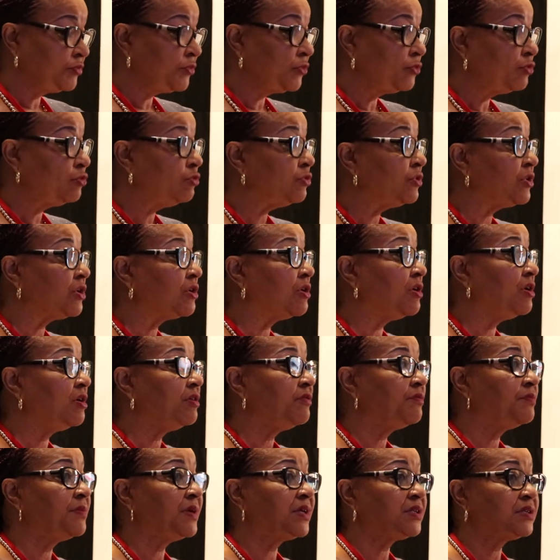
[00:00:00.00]
to the
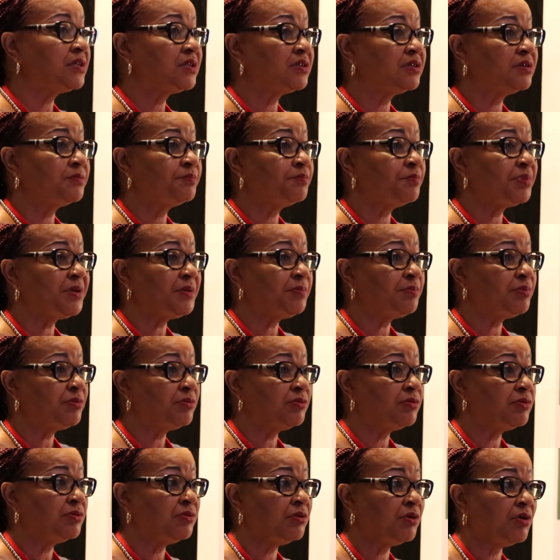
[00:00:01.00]
government and the people
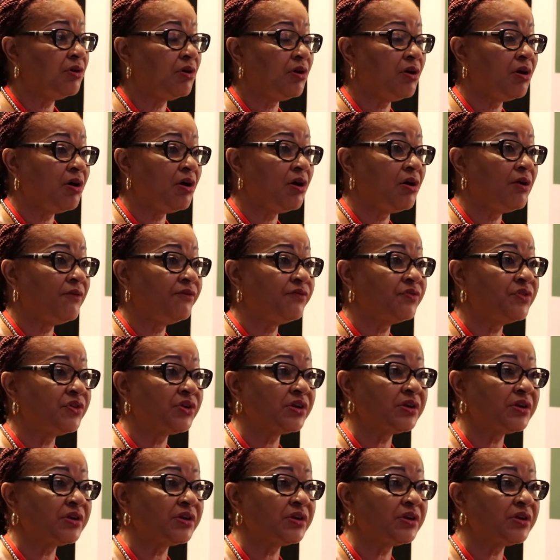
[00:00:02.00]
of the